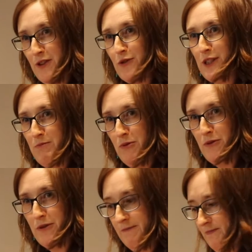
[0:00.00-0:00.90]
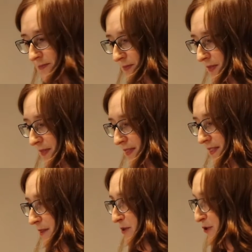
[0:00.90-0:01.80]
for your support.
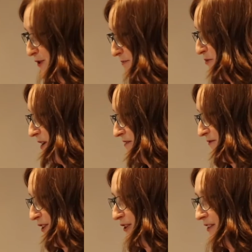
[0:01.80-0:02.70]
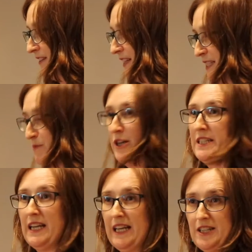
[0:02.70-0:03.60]
with your number one vote in this
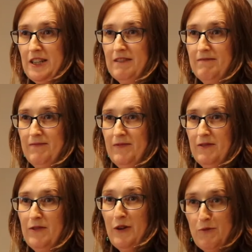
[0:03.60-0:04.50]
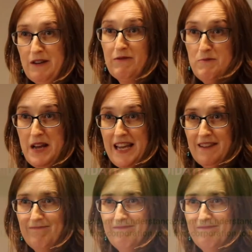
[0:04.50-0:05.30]
pre-selection. Vote one for me.